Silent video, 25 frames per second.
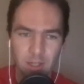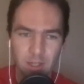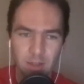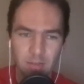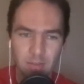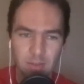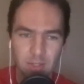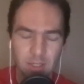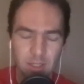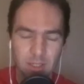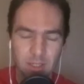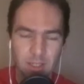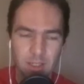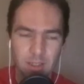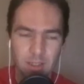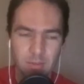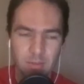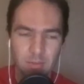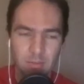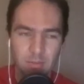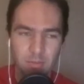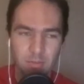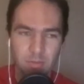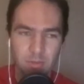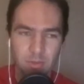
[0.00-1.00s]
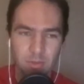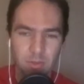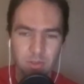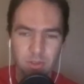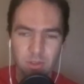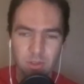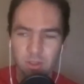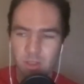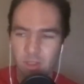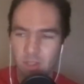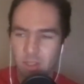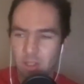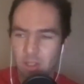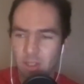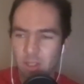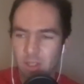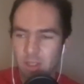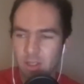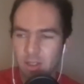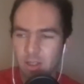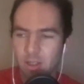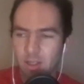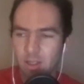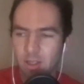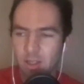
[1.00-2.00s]
think he was
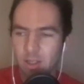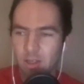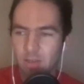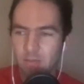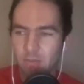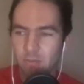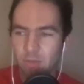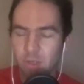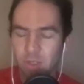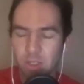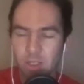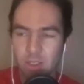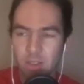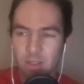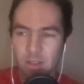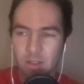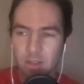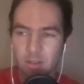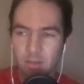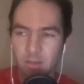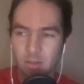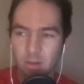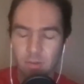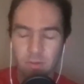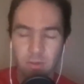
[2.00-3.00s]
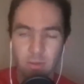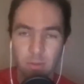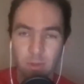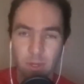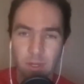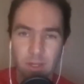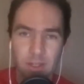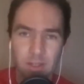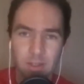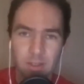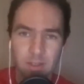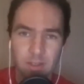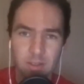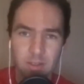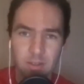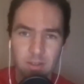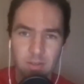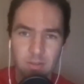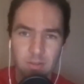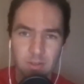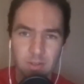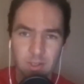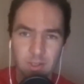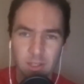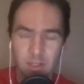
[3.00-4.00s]
really off the pace, I have
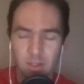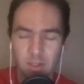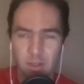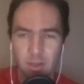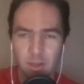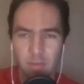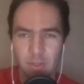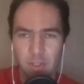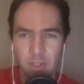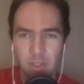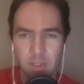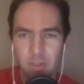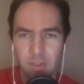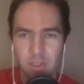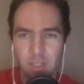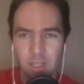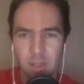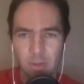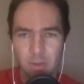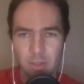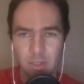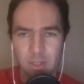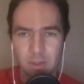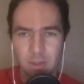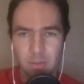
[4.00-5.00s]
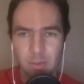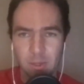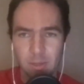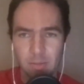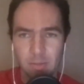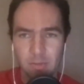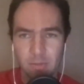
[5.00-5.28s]
to say. I think you could tell he's coming back from